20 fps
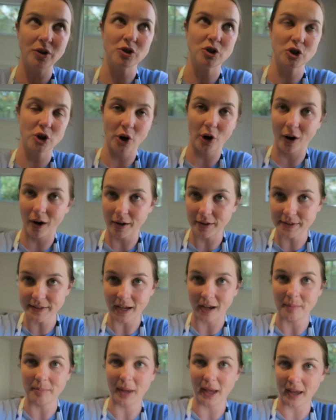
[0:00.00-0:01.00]
insurance,
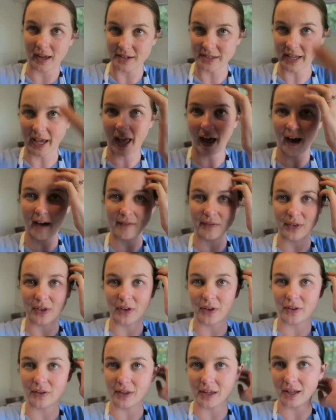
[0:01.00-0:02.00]
I pay to have
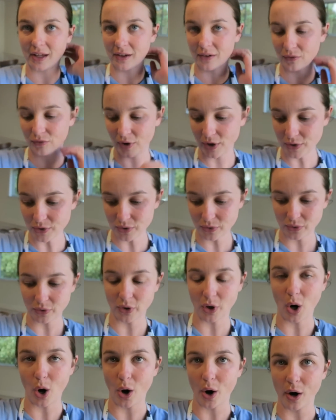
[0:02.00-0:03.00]
the like rental
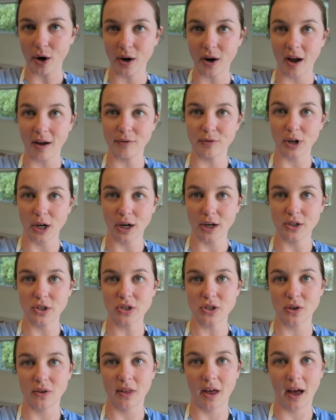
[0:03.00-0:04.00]
car coverage
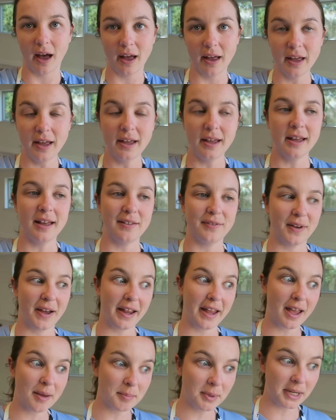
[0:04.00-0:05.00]
so that if I
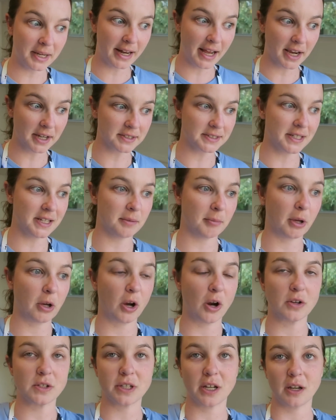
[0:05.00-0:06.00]
am in an accident, my
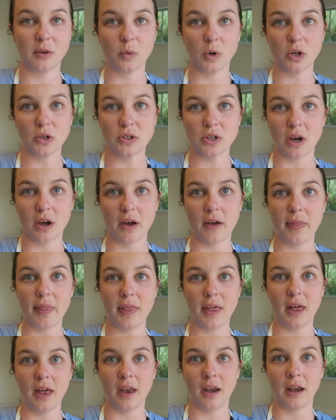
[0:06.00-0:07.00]
car is getting worked
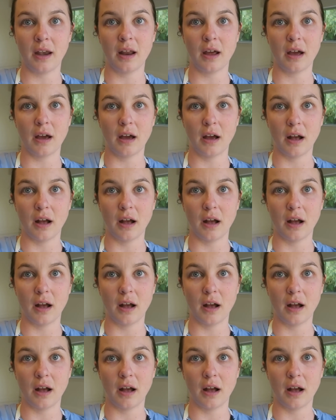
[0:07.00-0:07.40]
on, then